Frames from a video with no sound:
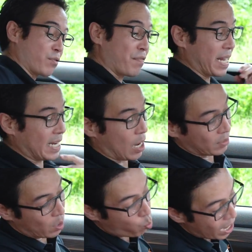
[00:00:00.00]
to find out.
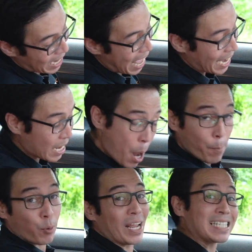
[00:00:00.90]
And while I
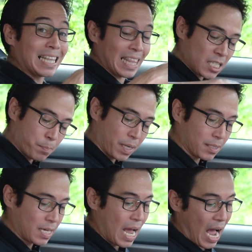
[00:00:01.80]
press this
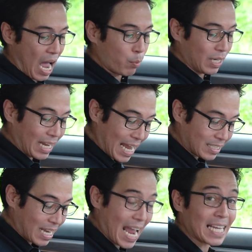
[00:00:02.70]
button, I would like
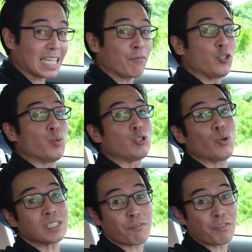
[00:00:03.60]
to ask if you would do
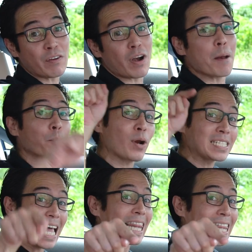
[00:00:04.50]
us a favor and press
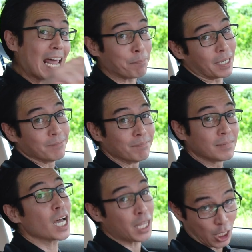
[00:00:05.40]
that button.
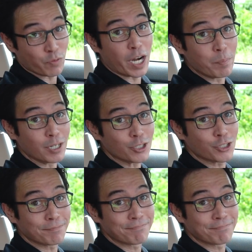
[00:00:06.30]
Oh, thank you very much.